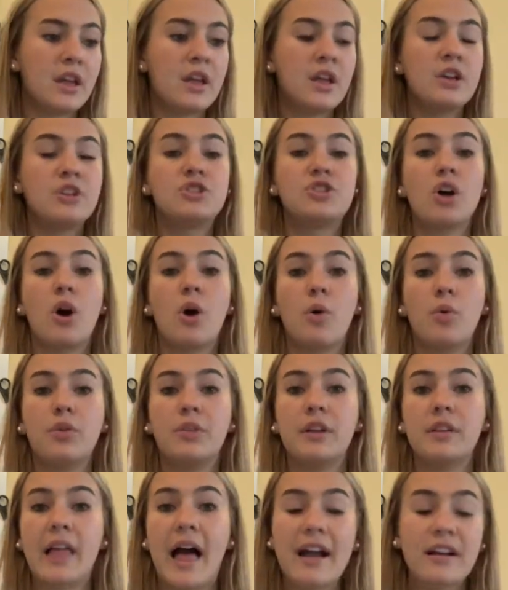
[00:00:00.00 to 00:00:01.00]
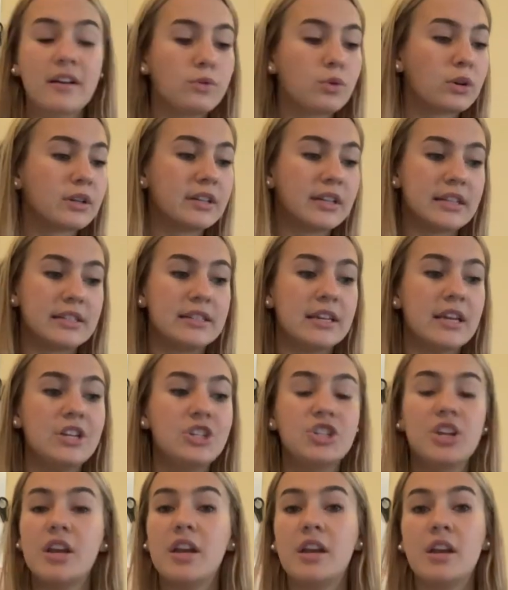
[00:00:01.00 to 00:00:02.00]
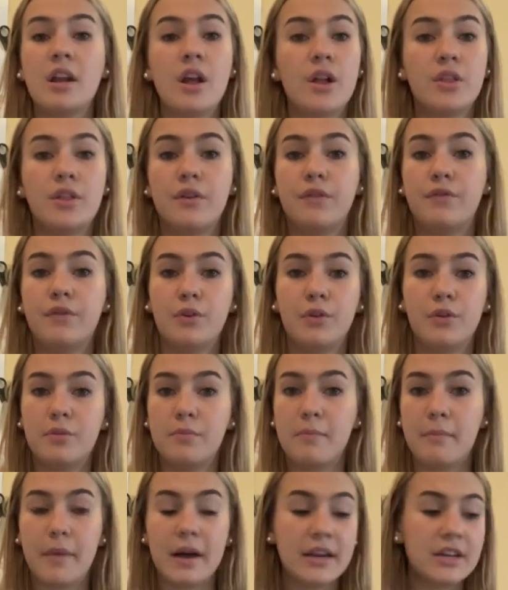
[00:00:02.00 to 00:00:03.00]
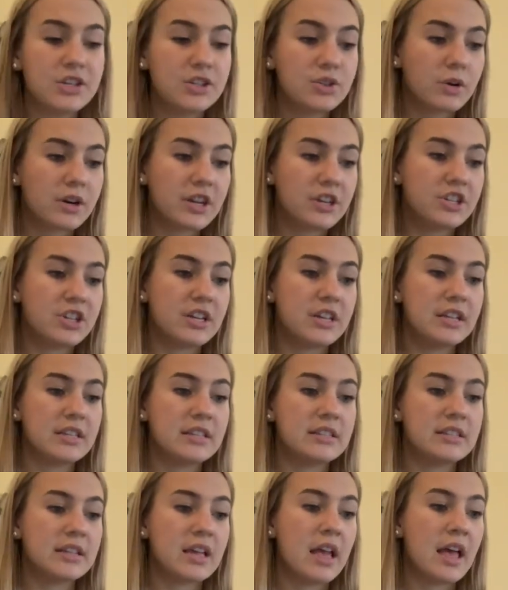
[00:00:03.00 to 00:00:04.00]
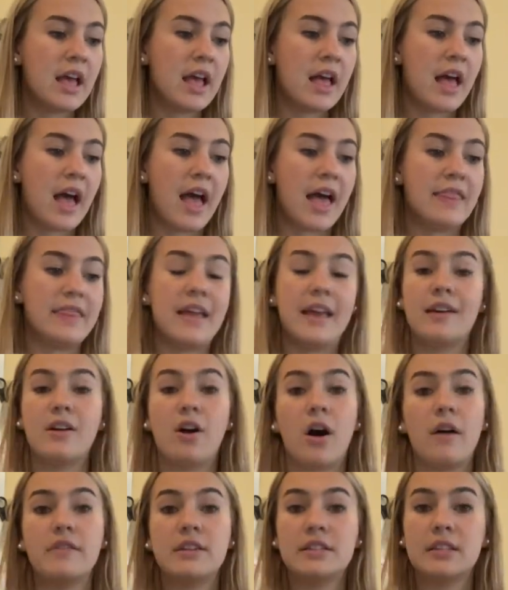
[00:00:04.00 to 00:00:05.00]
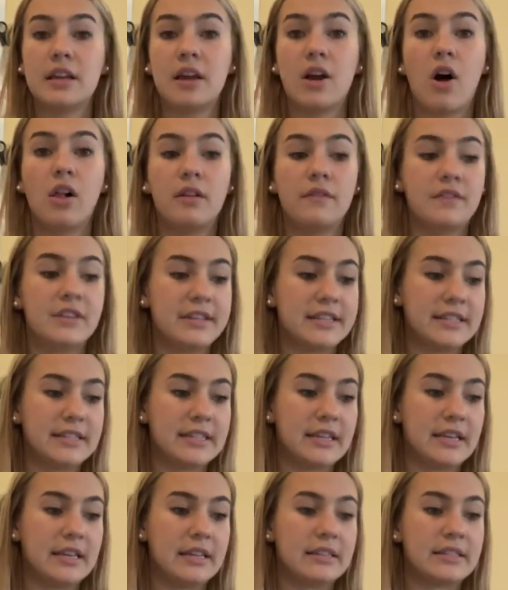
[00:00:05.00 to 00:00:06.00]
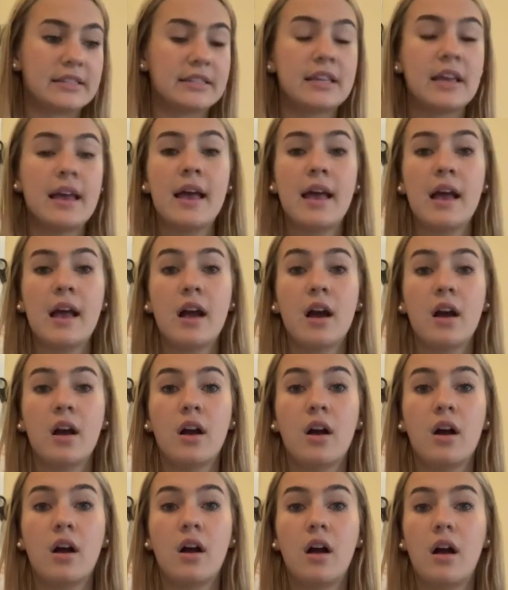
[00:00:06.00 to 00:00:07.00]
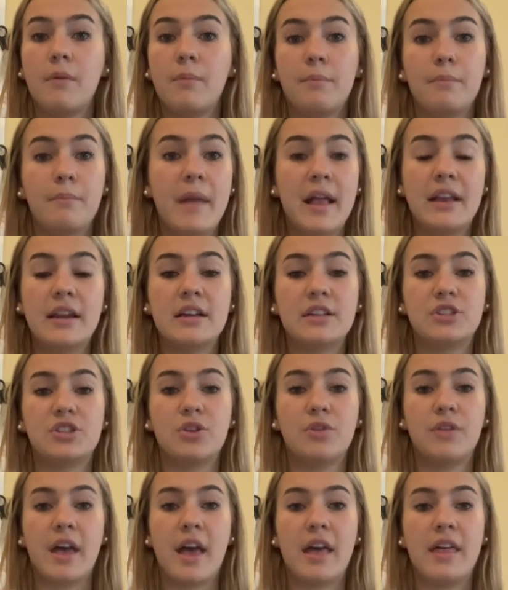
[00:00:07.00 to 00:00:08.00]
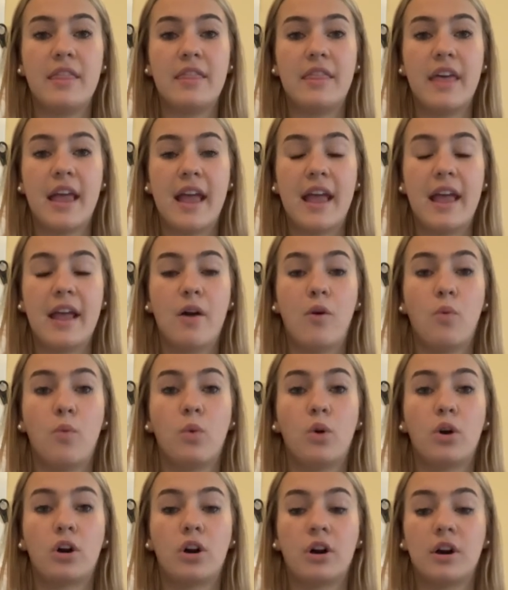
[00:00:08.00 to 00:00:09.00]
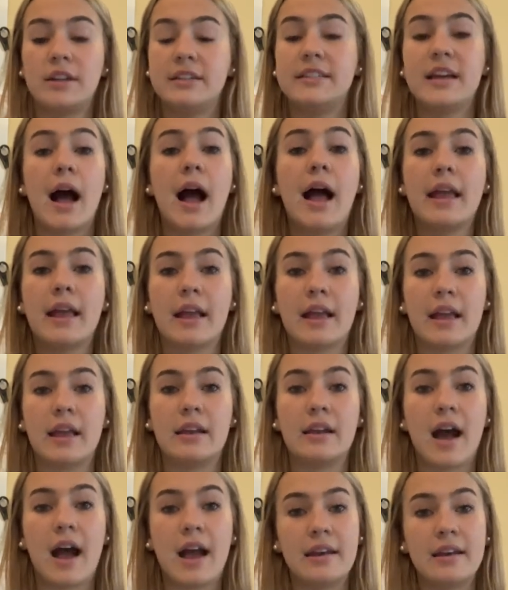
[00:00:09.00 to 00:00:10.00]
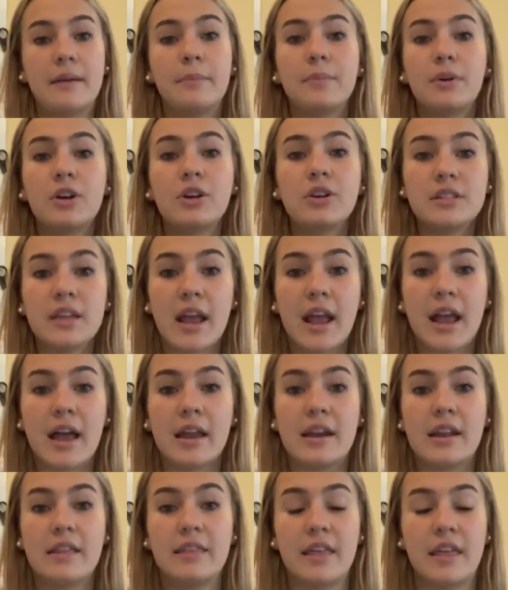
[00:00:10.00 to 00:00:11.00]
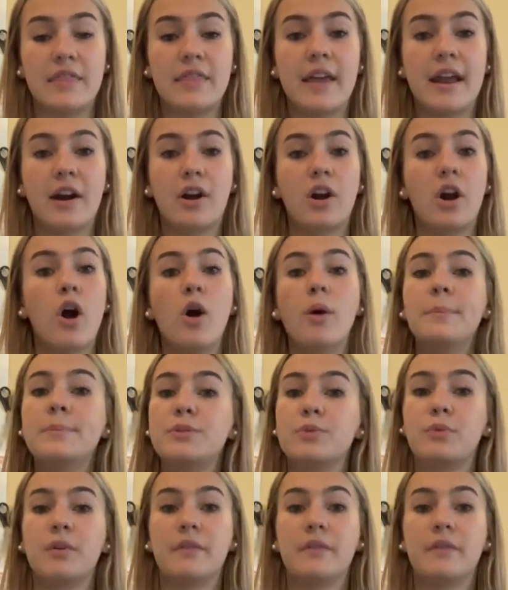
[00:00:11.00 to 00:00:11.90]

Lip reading: So the lack of organization, the food and money shortages, and then obviously all of the disease made it so that they were dying in high numbers and that their hopes were